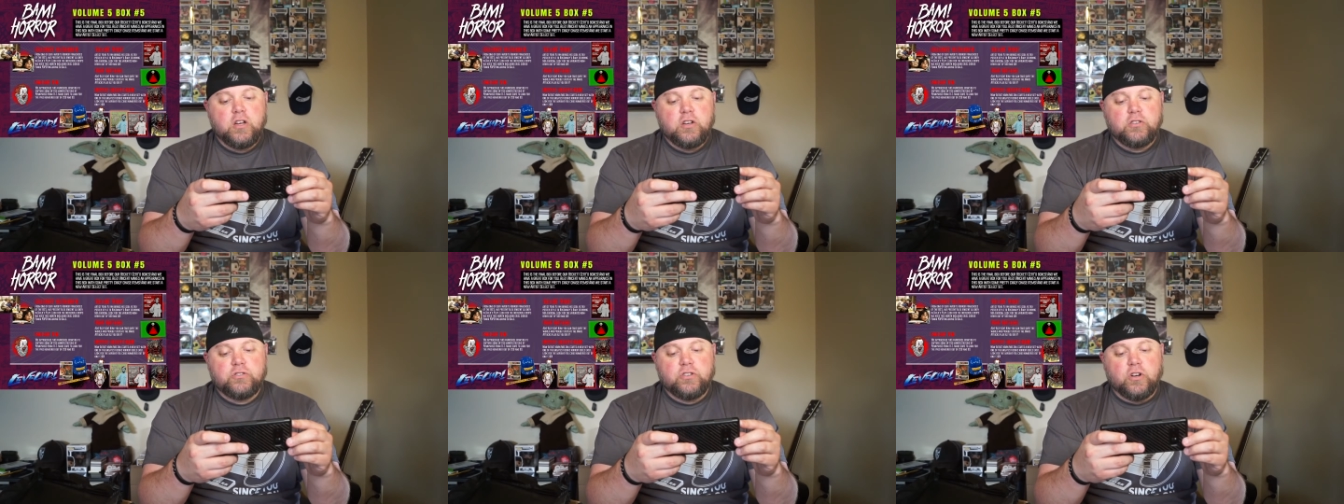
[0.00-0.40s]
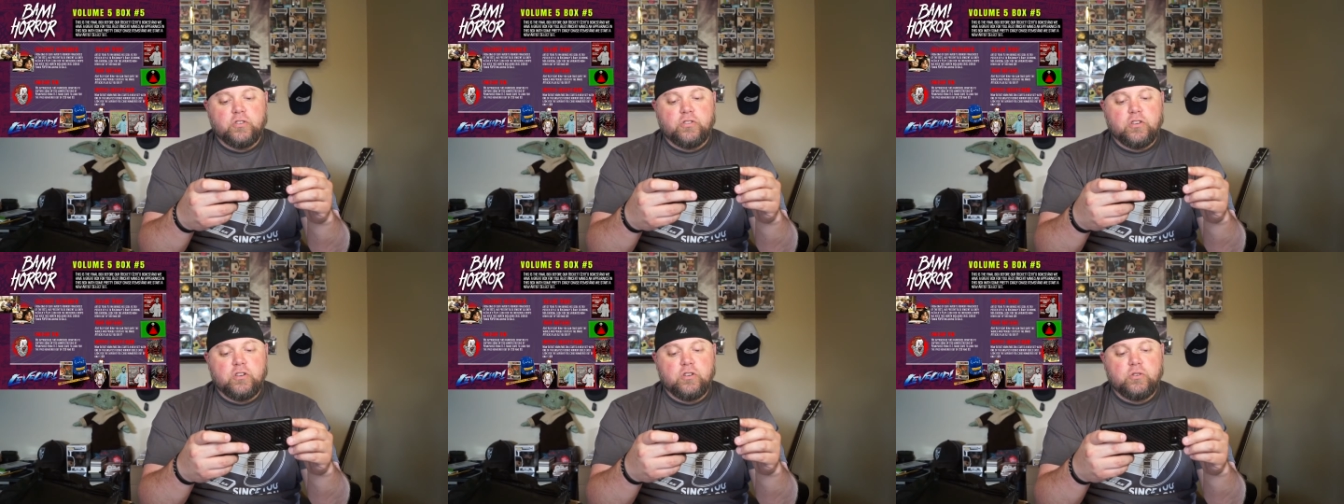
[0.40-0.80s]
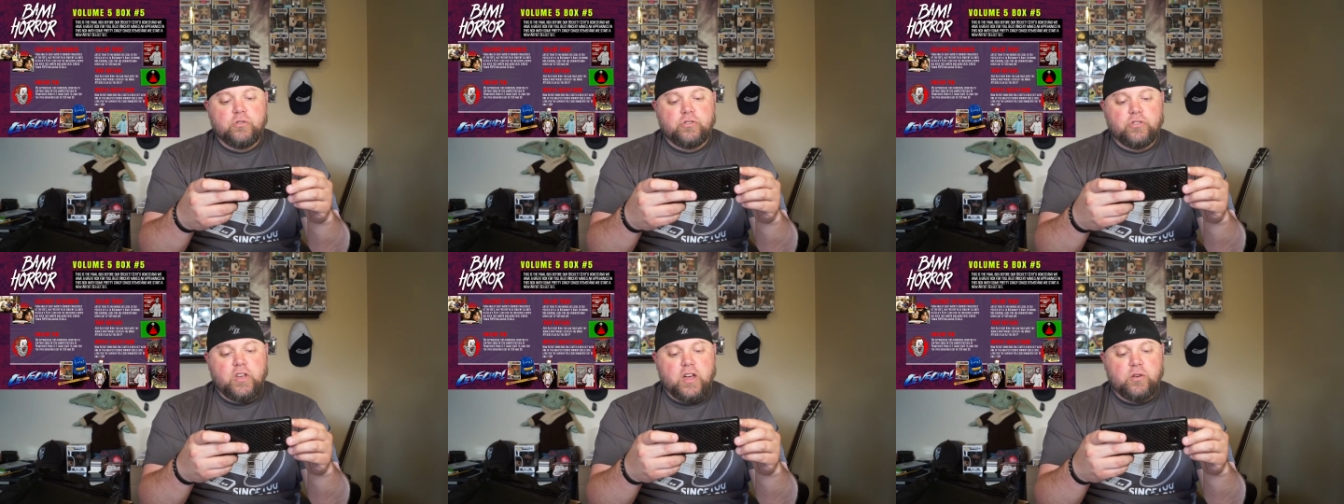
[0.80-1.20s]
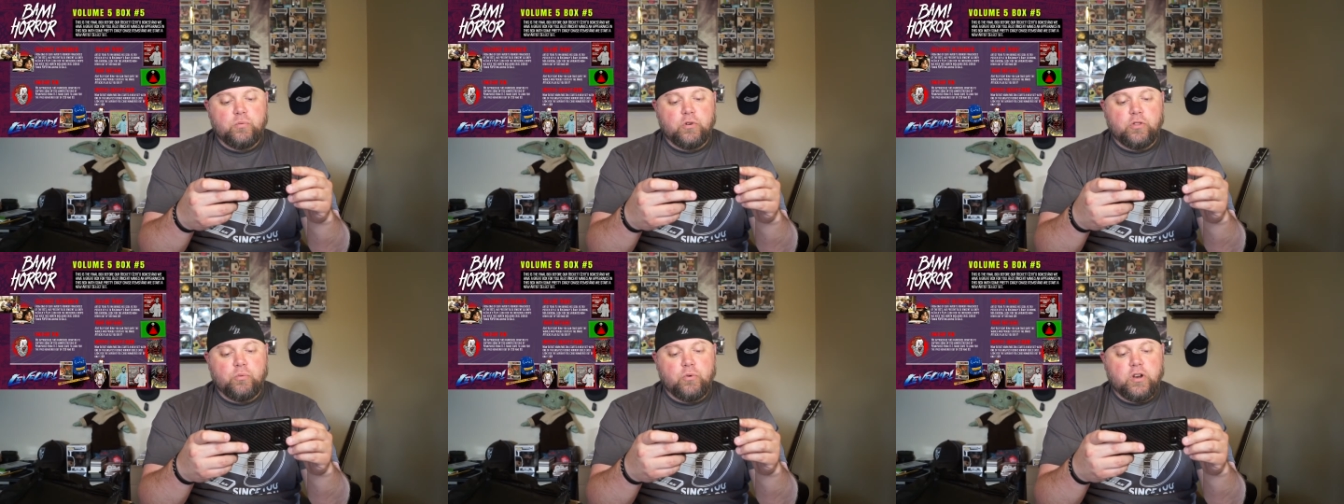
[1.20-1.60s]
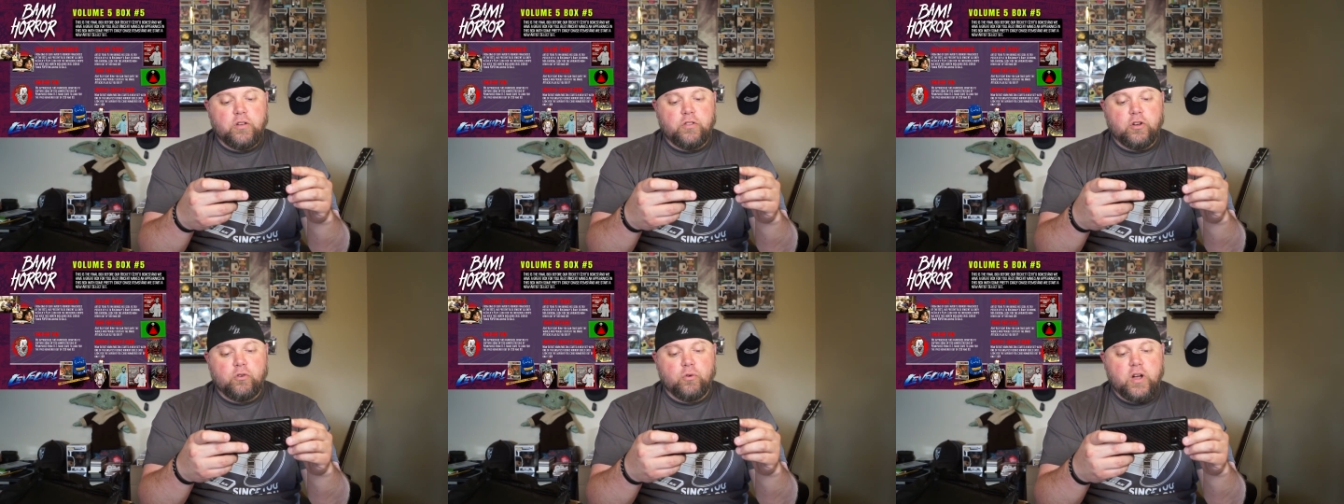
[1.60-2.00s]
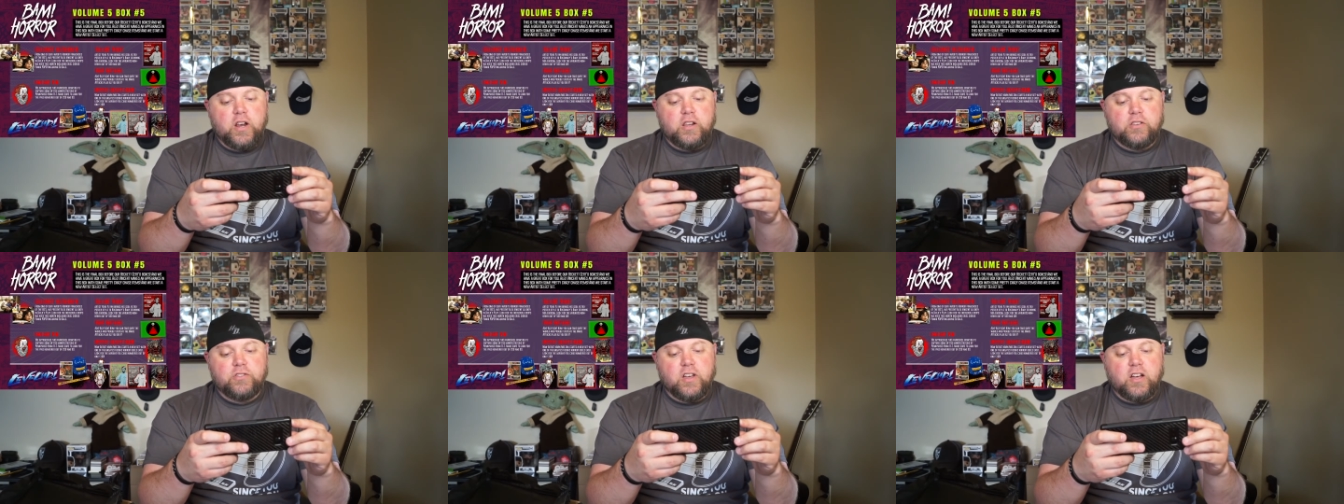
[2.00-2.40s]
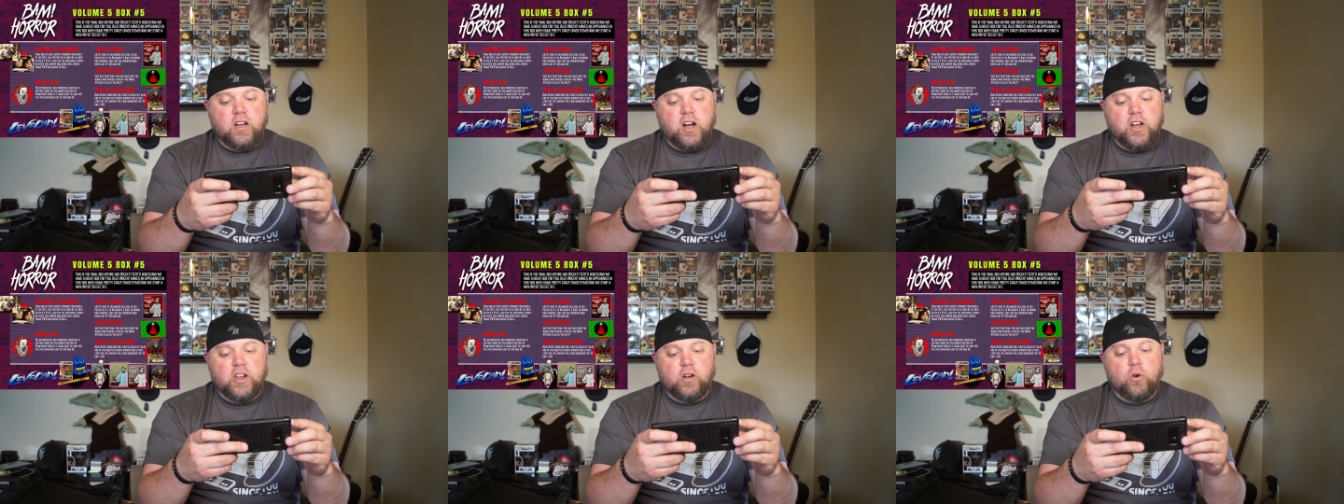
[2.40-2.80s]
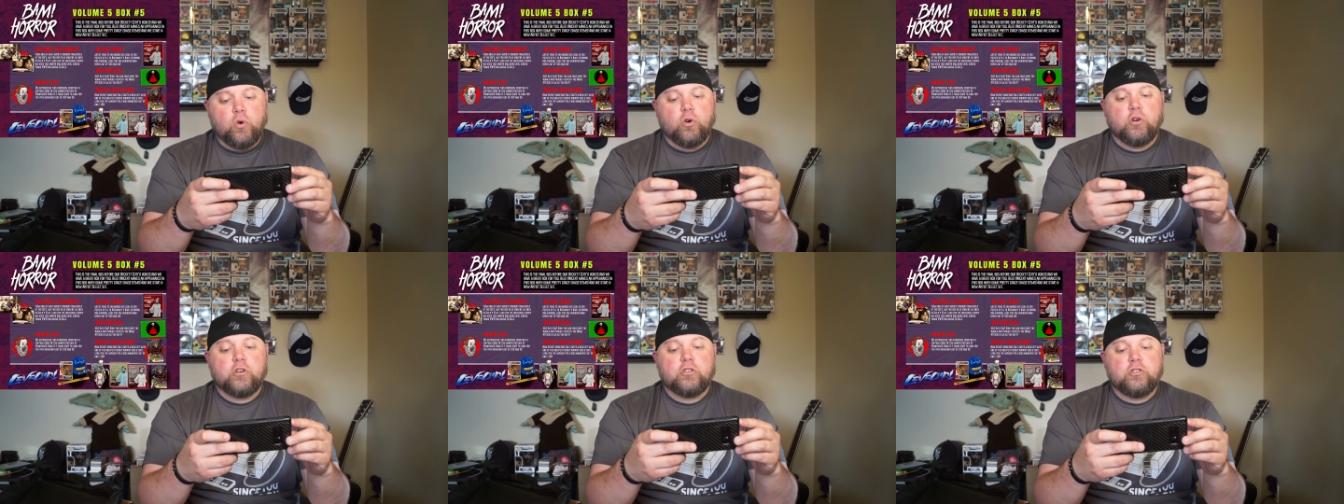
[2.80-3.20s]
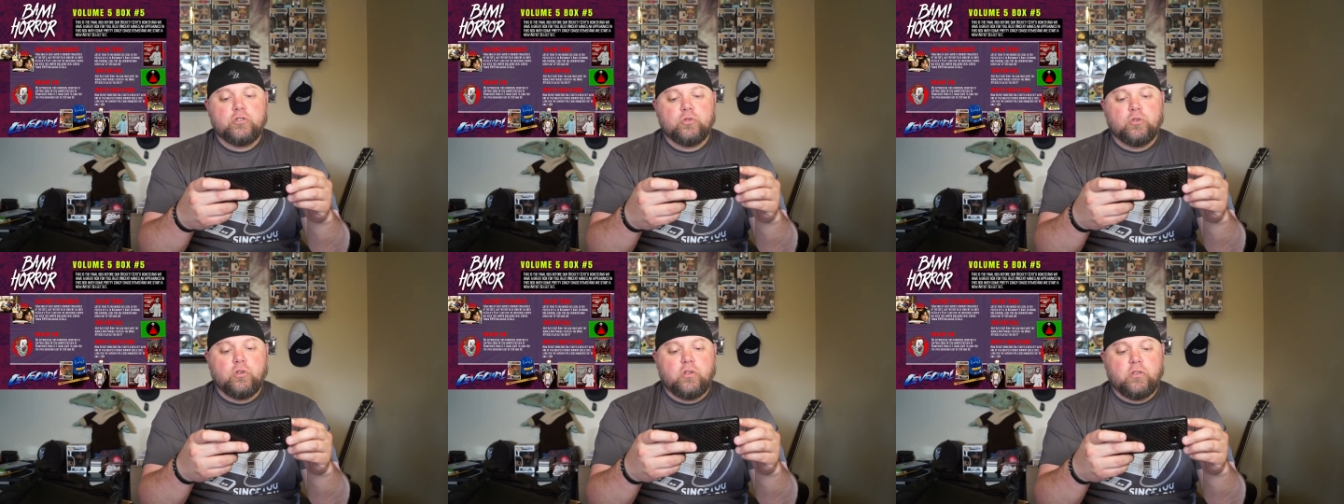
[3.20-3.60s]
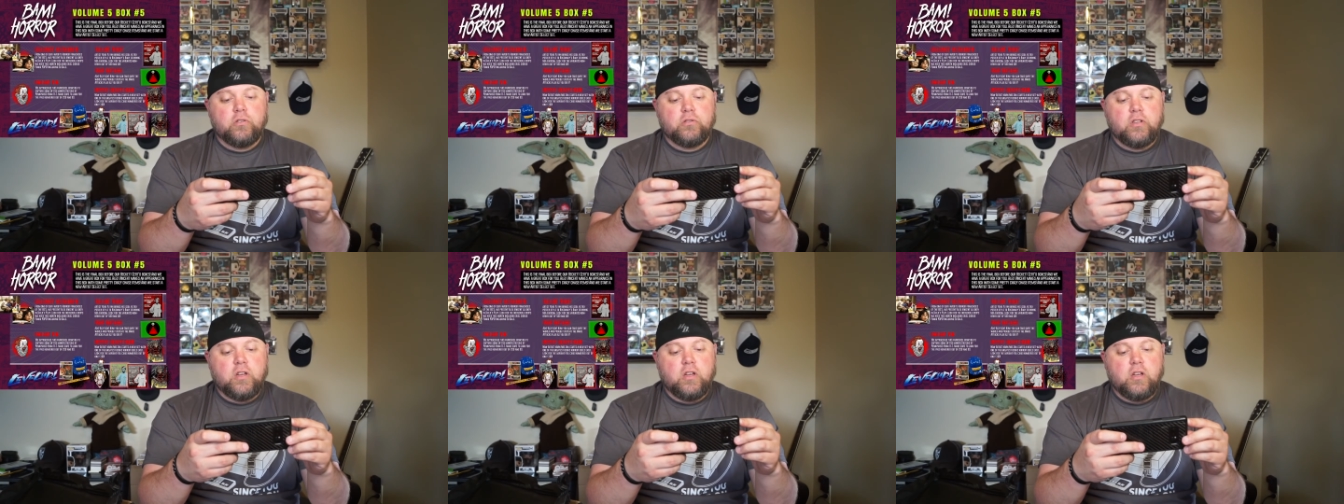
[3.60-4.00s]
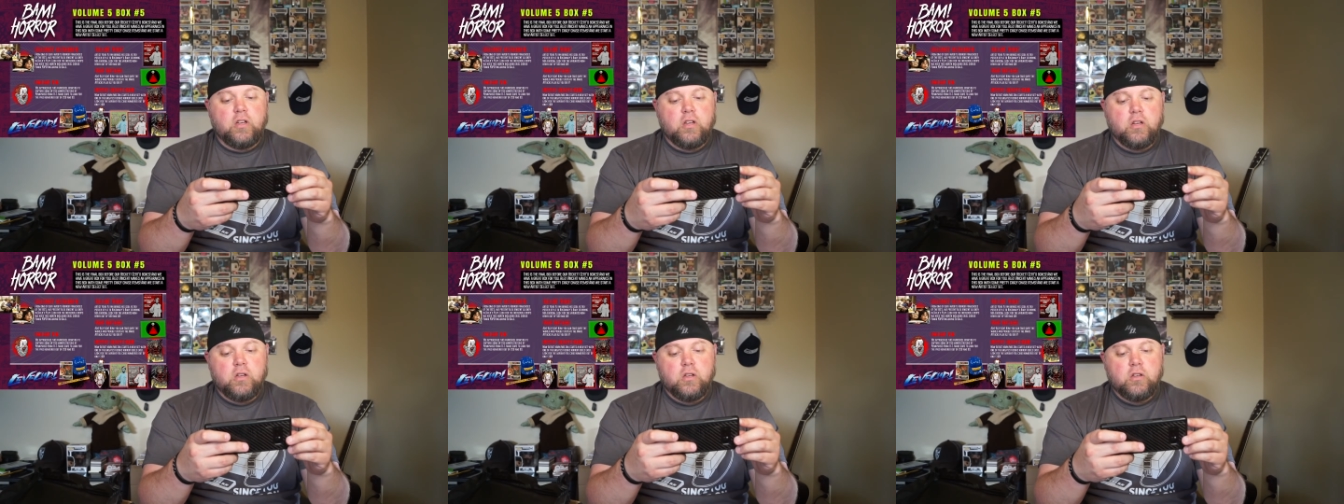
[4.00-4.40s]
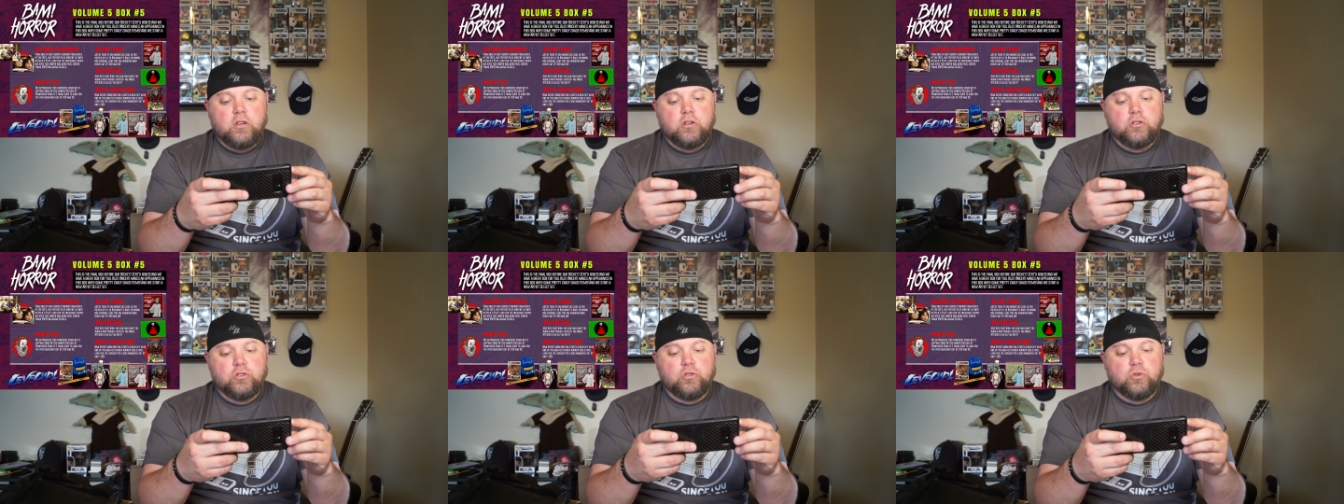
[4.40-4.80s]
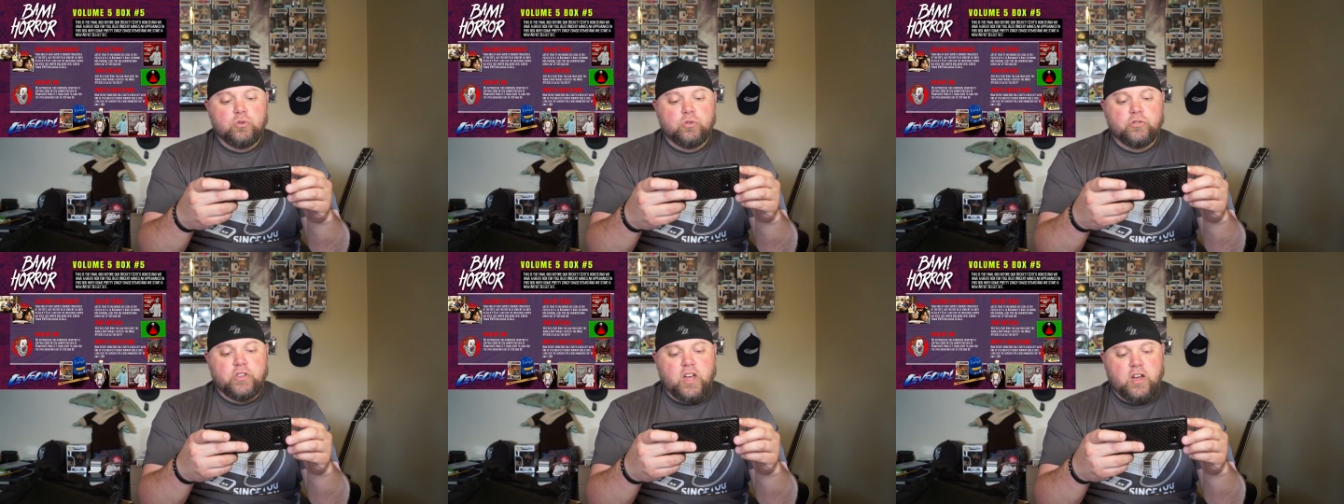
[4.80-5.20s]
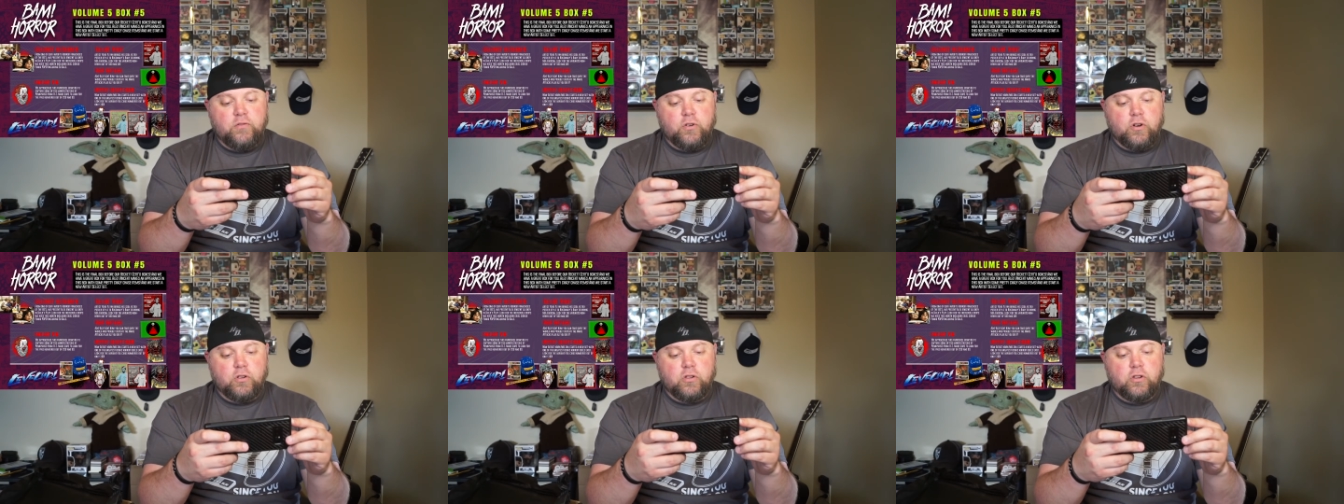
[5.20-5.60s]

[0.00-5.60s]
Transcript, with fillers: starts a new set with one of the greatest iconic horror duel duels ever.